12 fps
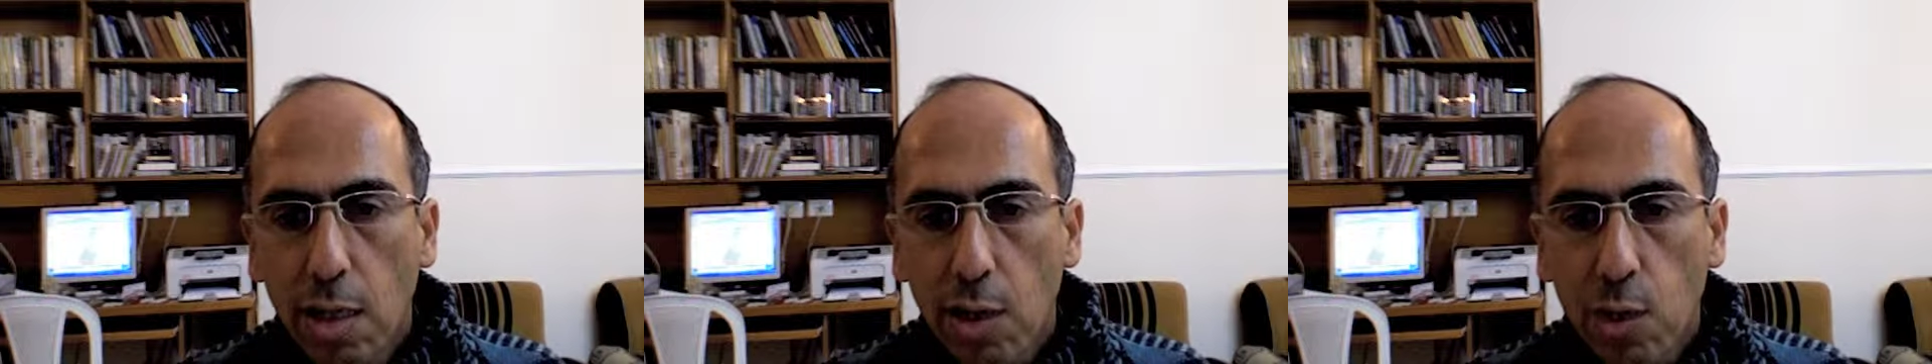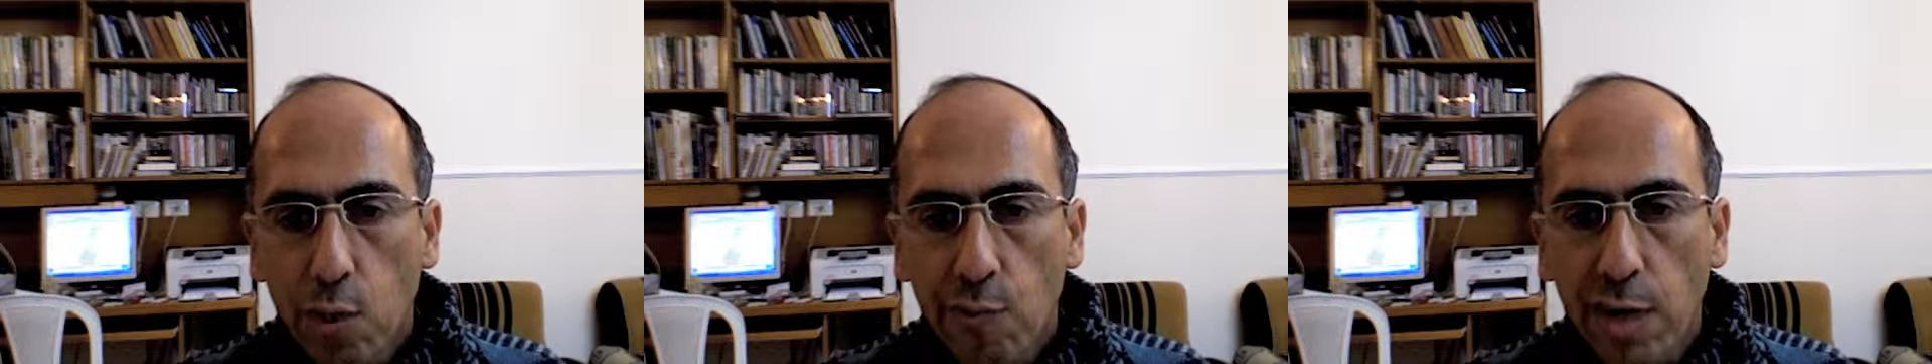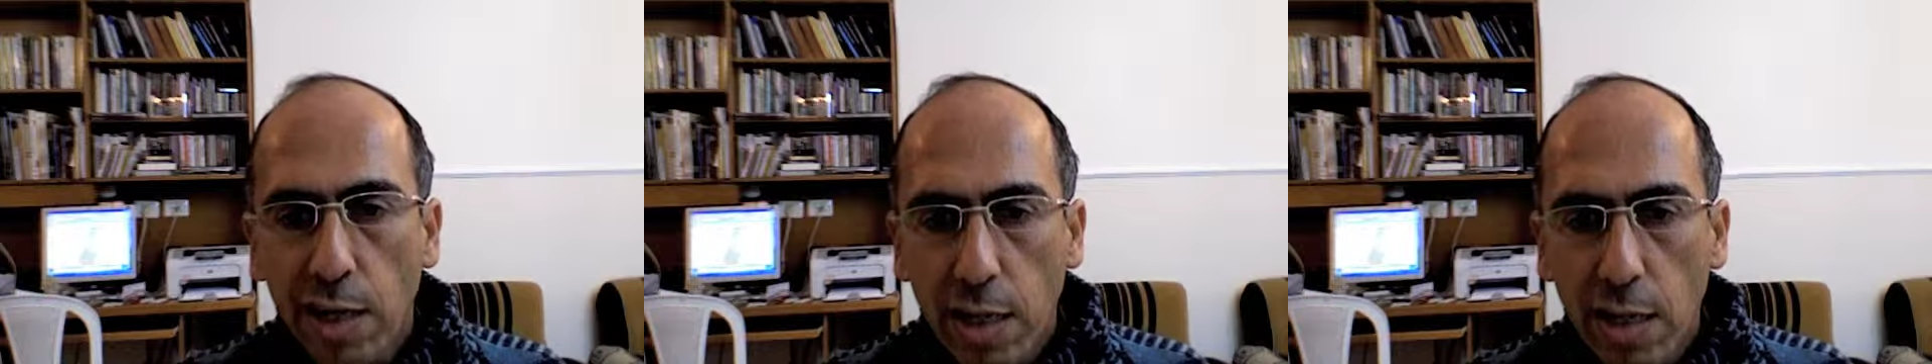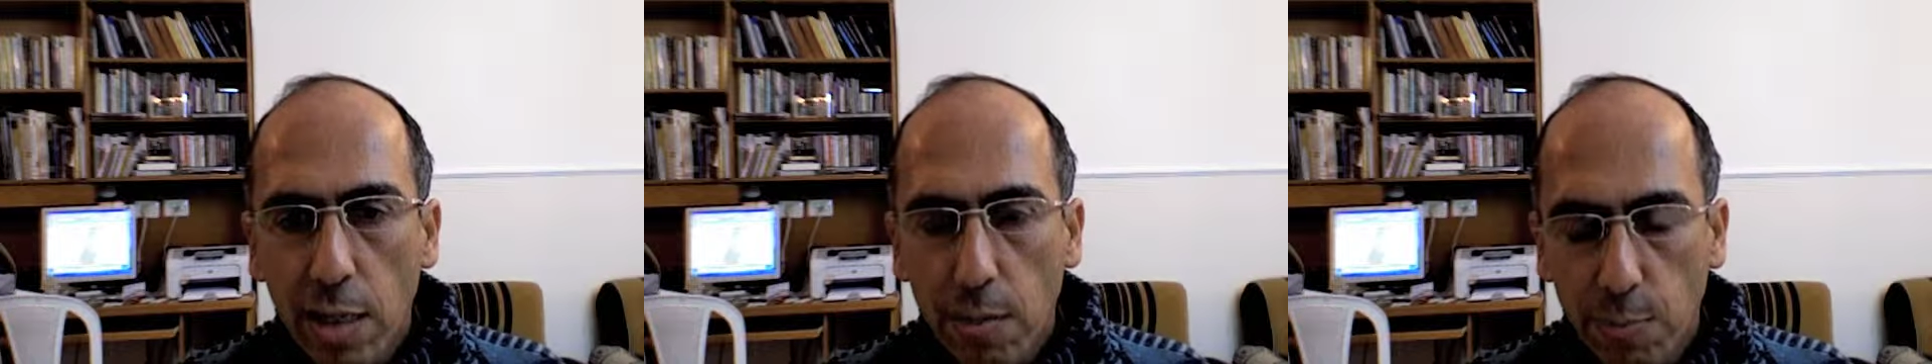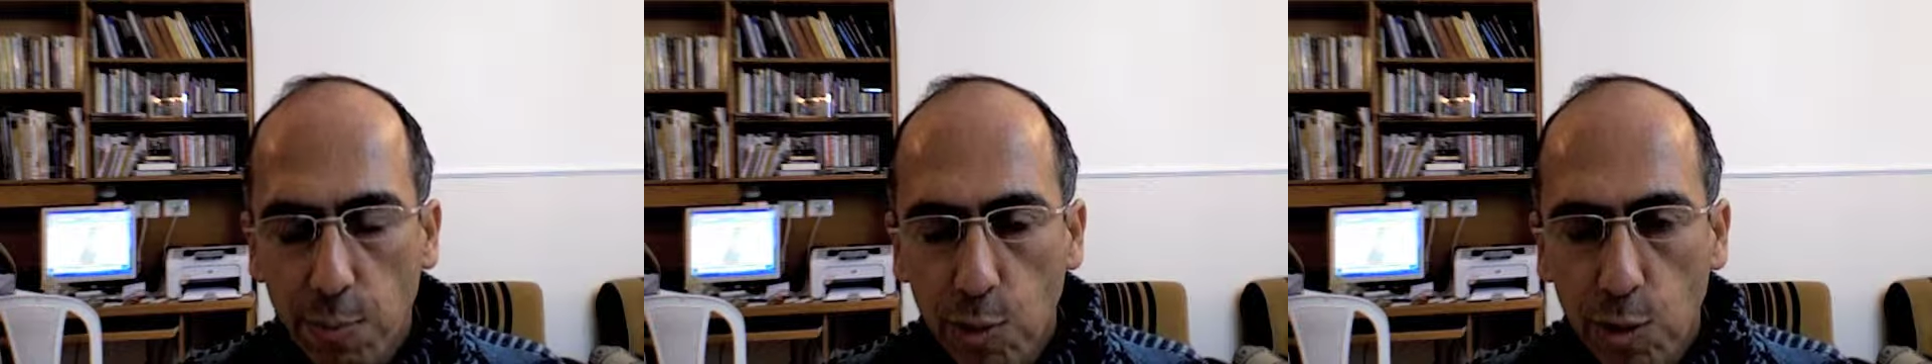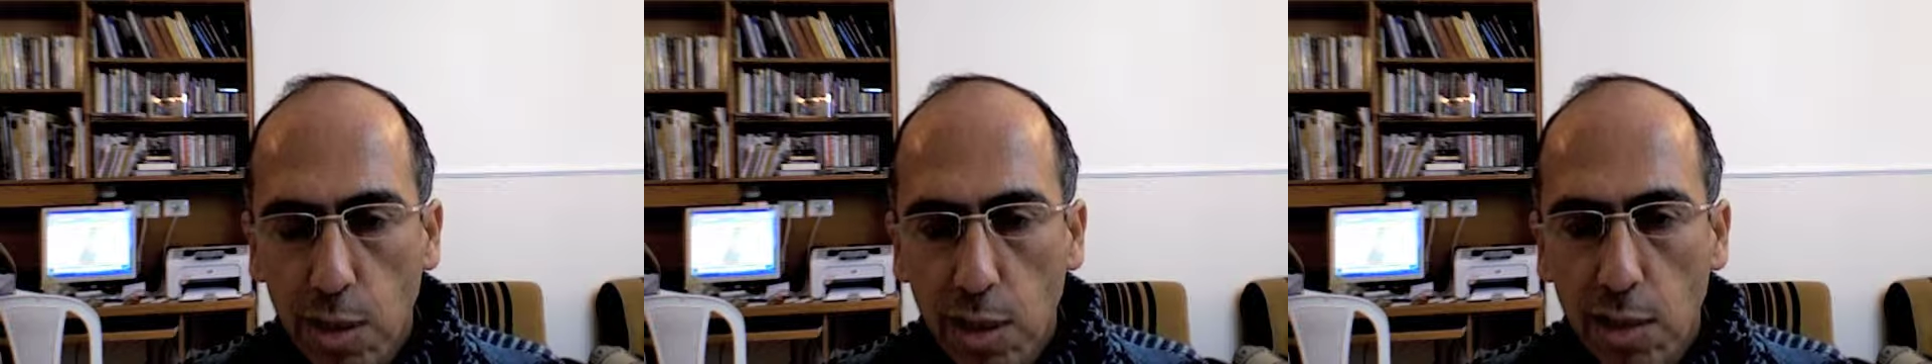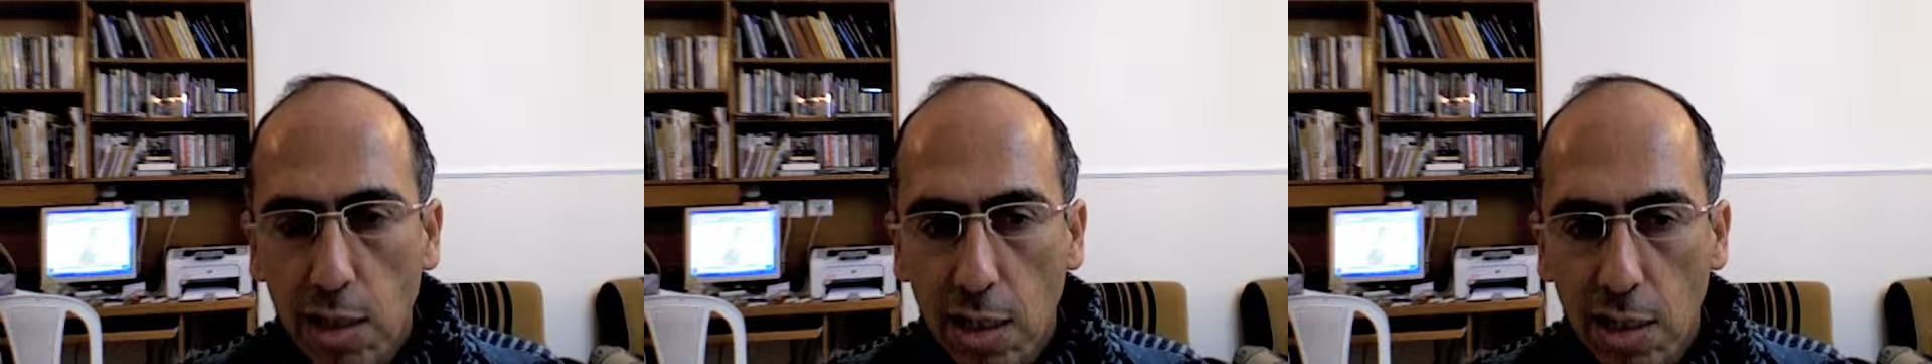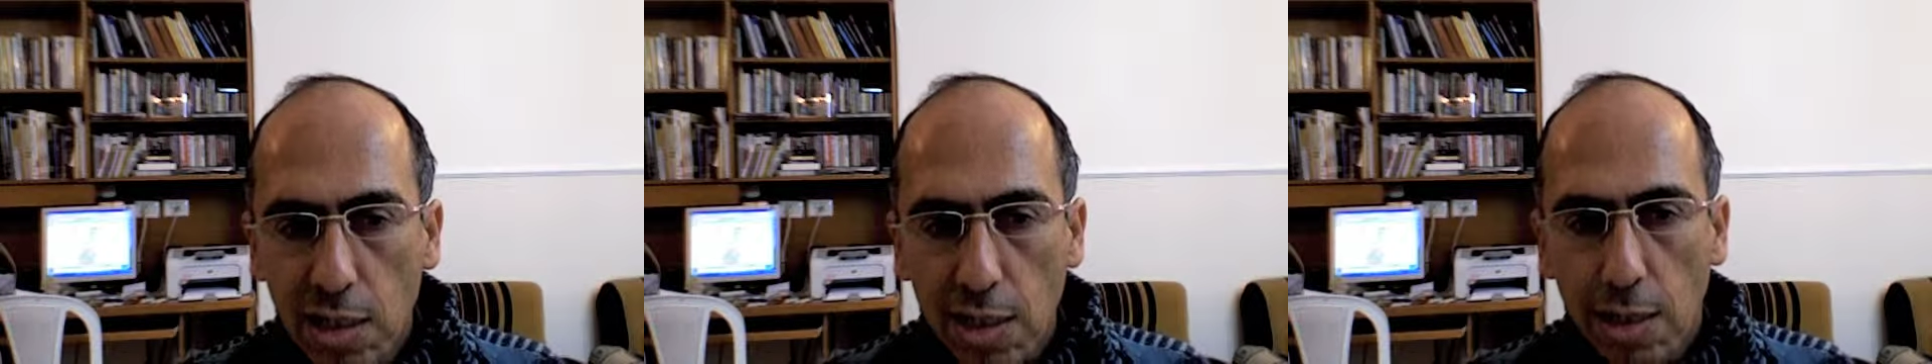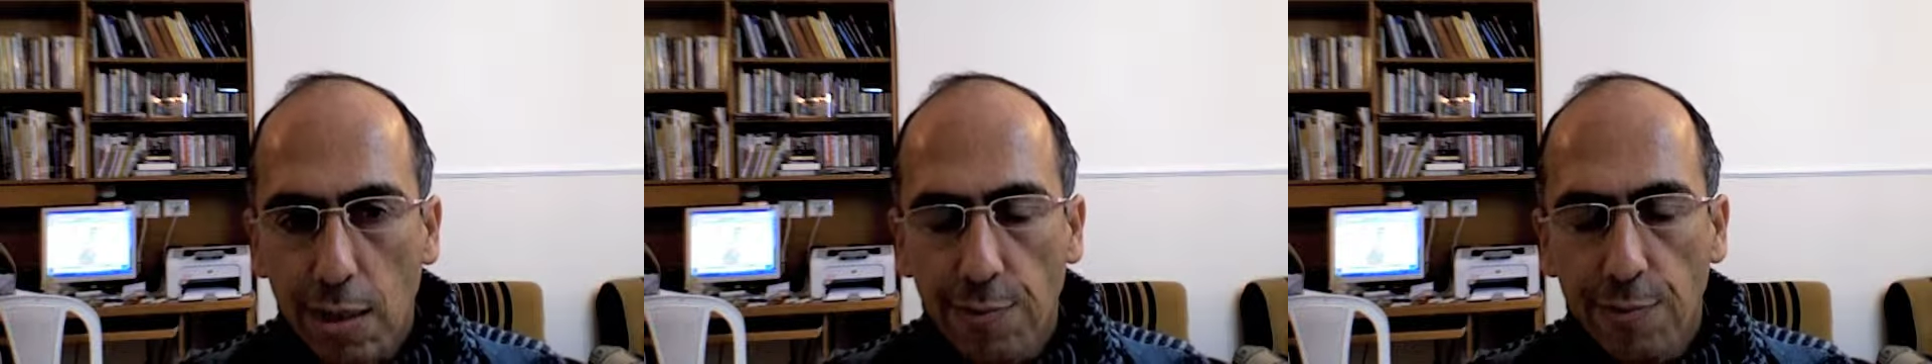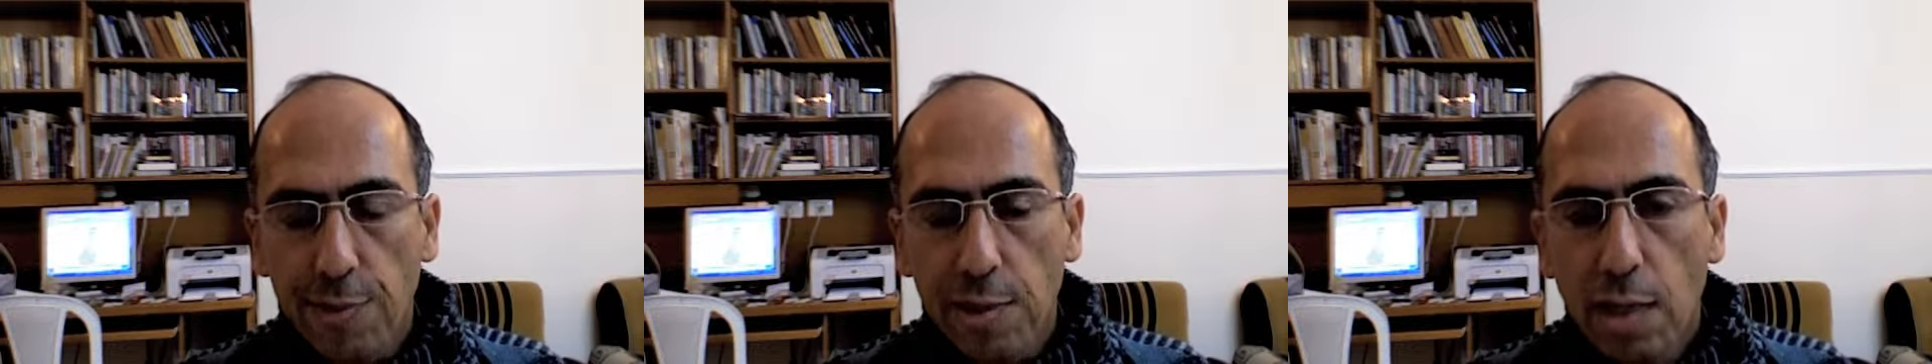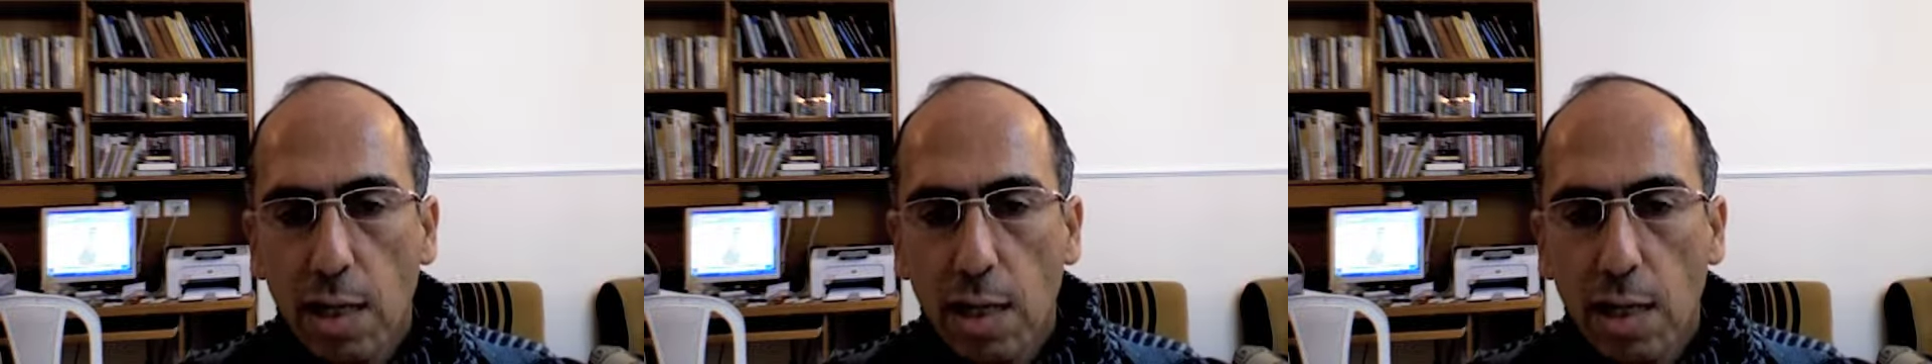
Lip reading: your very important initiatives